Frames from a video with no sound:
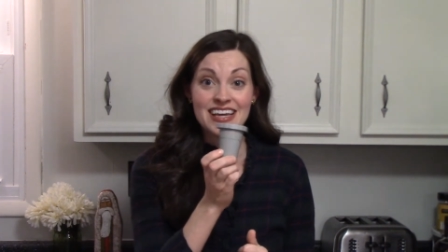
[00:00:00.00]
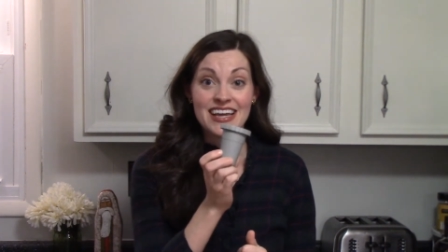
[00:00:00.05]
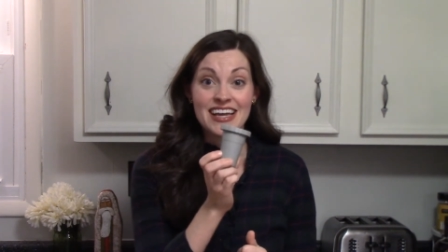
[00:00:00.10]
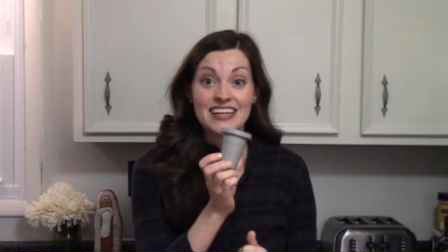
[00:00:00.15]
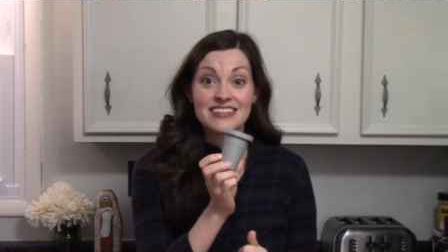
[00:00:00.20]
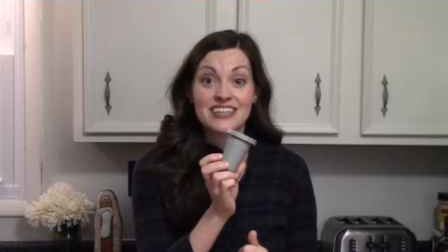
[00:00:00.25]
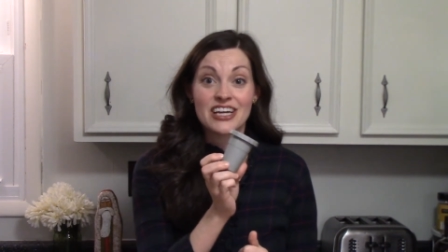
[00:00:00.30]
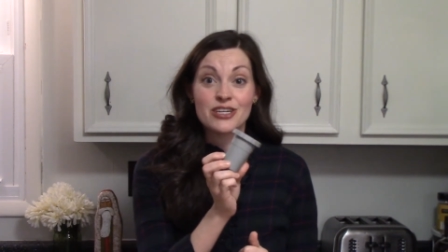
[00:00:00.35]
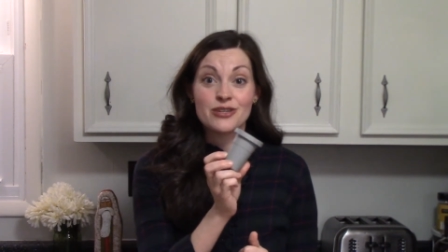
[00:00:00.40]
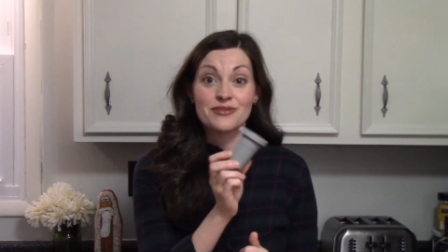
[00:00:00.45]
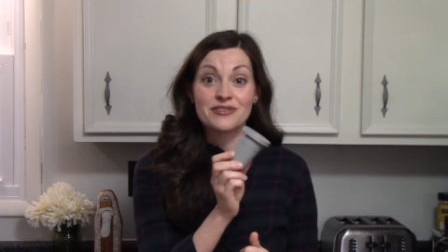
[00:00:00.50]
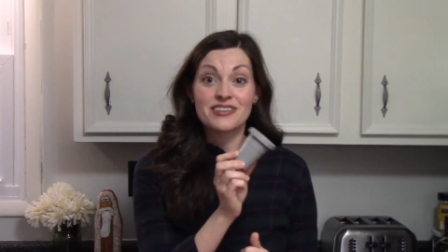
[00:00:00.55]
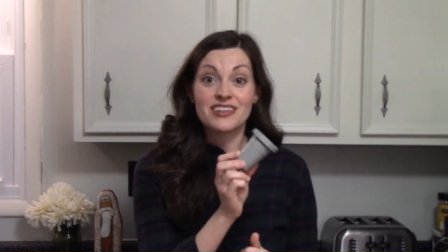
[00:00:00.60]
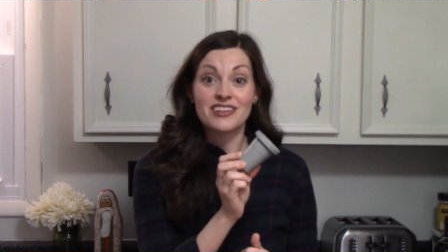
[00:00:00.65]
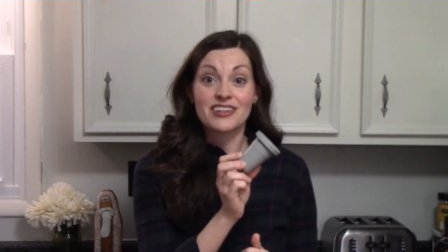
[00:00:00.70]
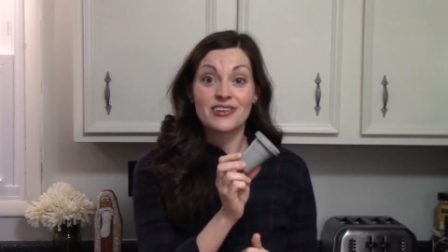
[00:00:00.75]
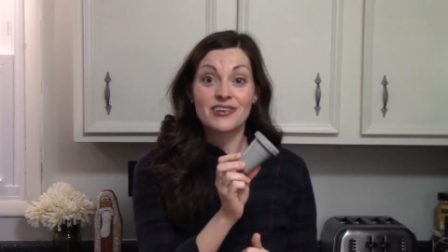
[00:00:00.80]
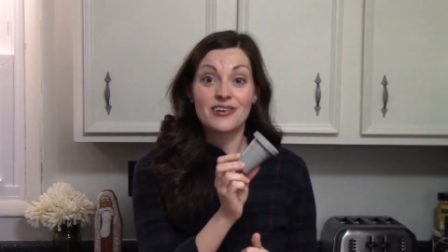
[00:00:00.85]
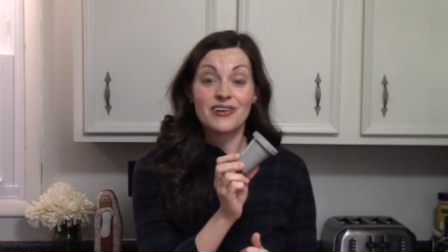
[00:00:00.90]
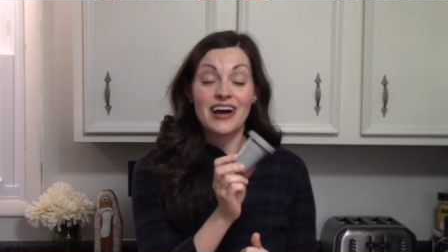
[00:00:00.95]
is I use the
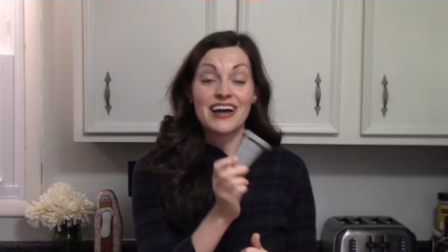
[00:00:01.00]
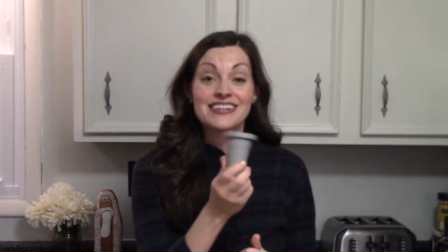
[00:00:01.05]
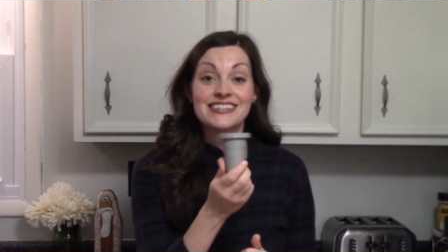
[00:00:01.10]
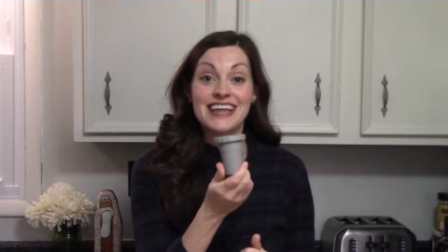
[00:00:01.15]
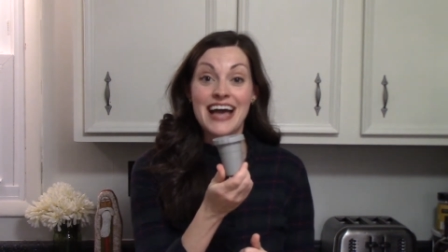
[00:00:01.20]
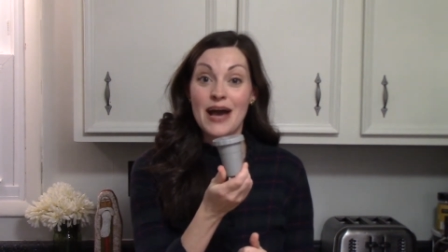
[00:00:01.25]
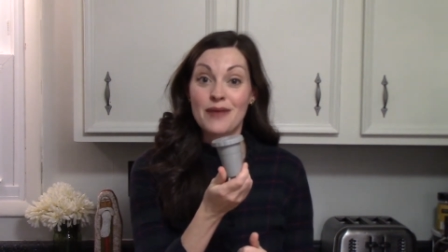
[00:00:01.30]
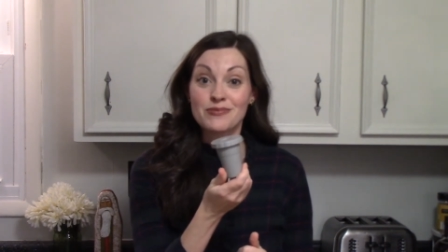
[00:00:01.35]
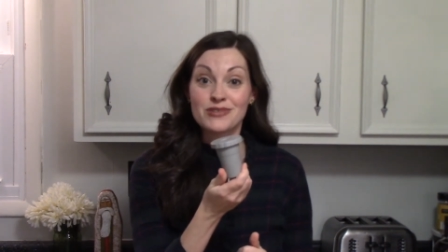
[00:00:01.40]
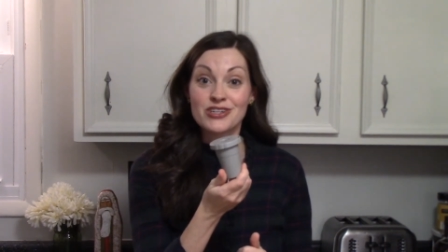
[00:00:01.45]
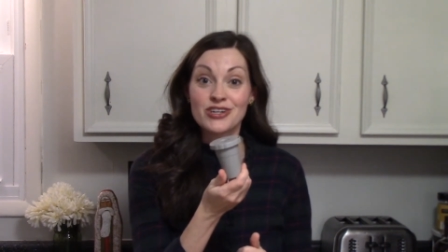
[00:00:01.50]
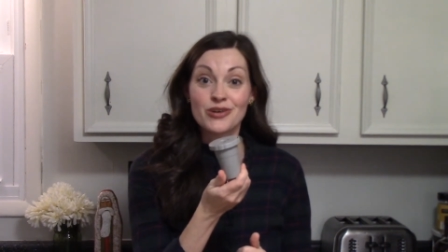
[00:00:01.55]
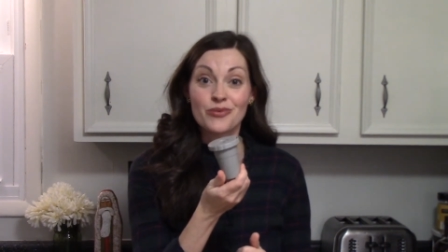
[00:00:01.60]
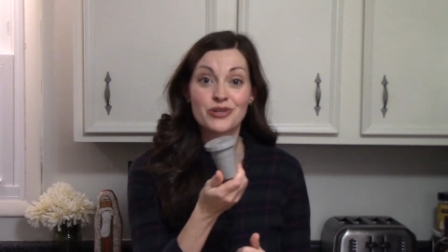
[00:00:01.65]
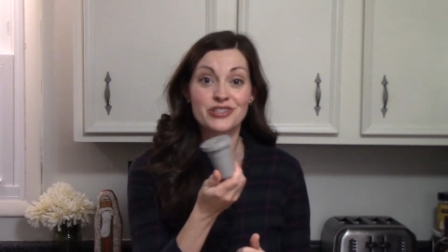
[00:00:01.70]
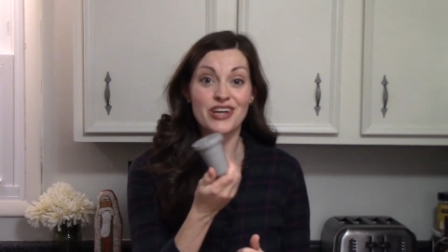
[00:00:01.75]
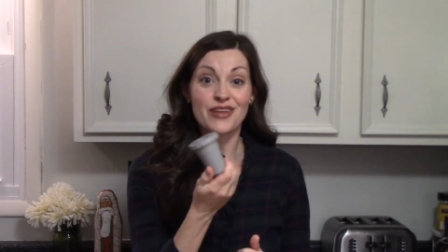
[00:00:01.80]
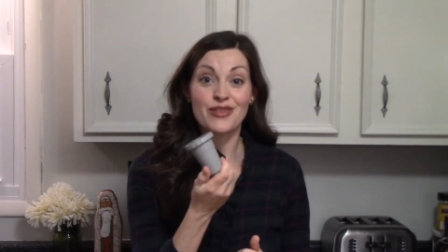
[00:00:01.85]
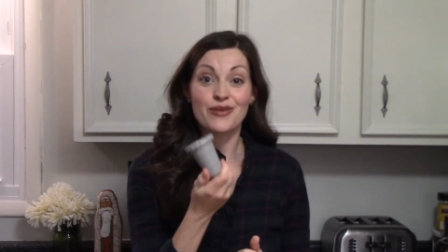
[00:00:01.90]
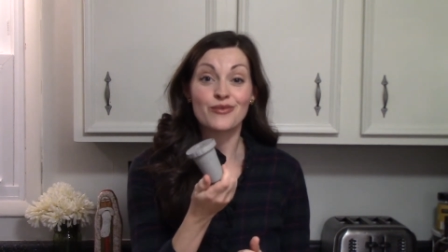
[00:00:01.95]
little adapter,
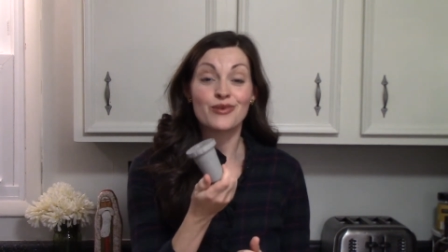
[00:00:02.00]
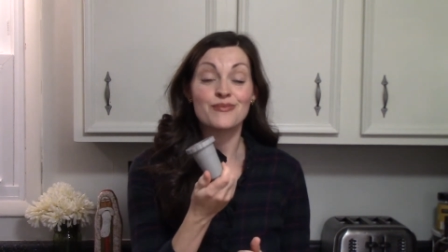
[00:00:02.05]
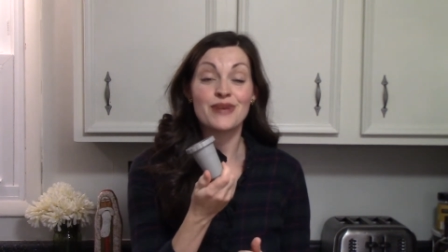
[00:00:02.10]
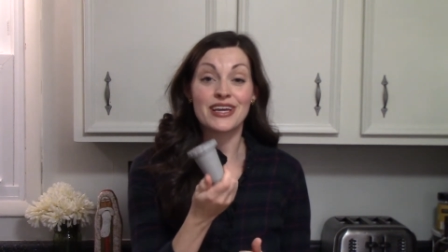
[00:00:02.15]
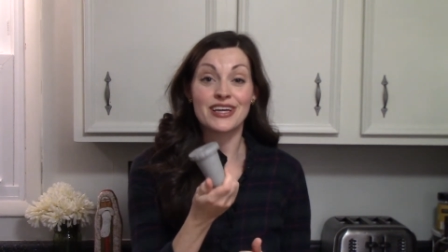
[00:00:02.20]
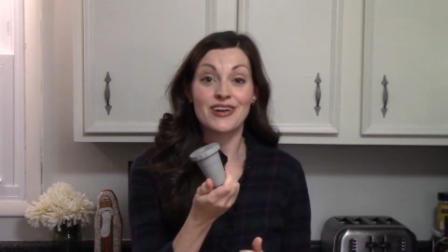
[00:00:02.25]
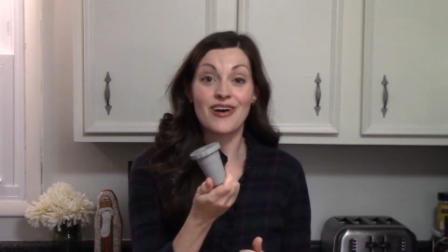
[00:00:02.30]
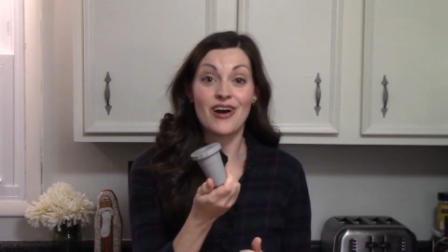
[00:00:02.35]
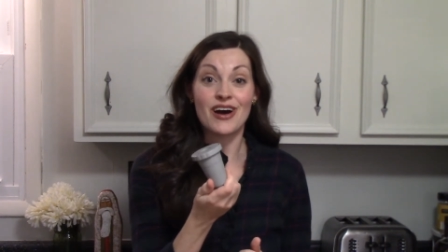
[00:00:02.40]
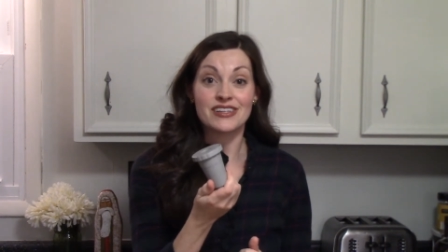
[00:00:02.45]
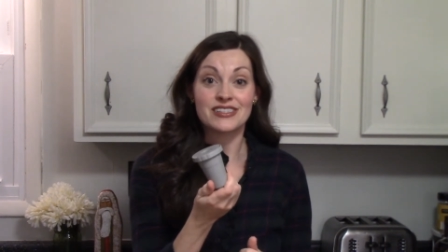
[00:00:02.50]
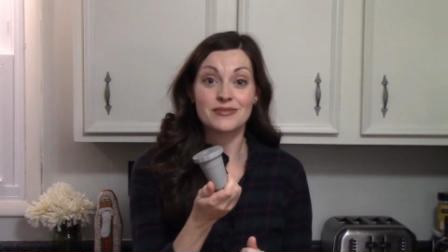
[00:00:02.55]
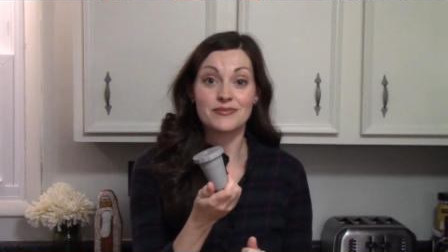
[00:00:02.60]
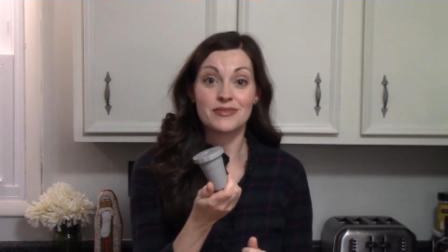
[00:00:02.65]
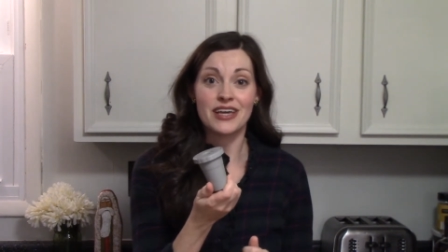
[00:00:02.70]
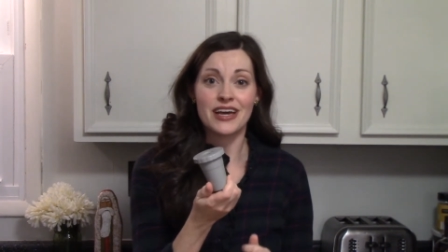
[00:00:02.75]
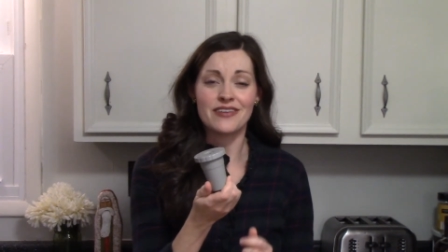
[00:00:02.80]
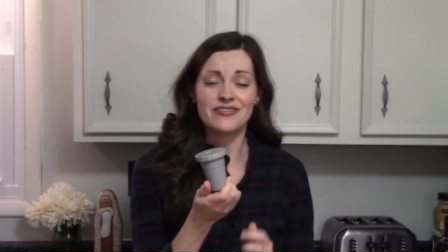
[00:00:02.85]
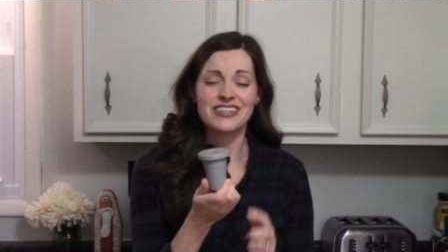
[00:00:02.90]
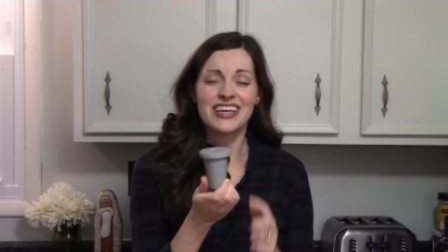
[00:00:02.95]
which I think would make an awesome
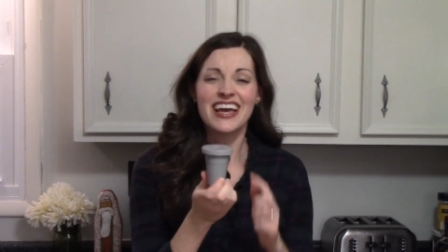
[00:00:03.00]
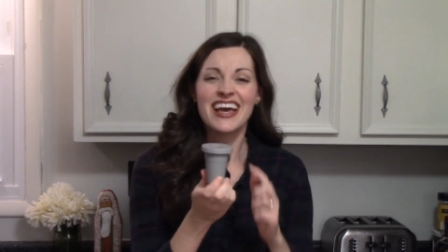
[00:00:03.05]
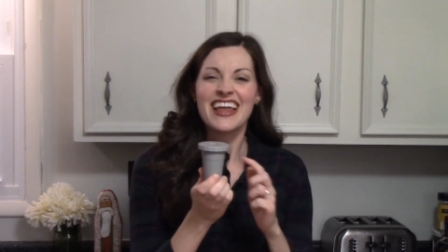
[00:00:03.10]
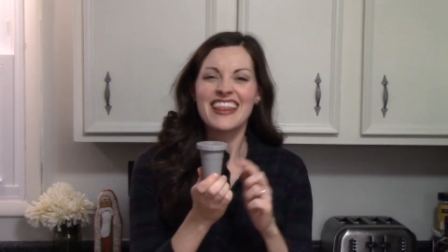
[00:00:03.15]
gift.